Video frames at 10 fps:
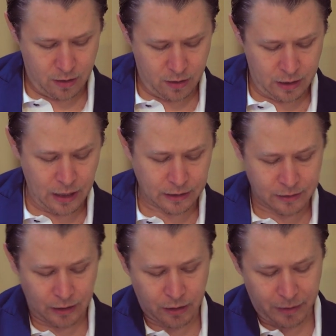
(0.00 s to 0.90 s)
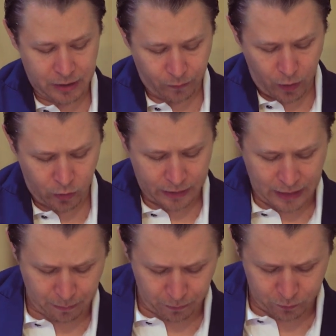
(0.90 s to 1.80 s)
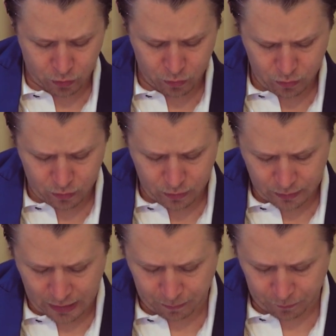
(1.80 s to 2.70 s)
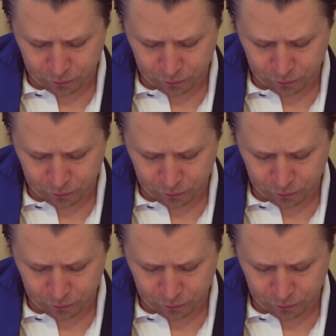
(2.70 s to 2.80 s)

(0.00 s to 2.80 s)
Then I can say to myself, okay, gap of 2, gap of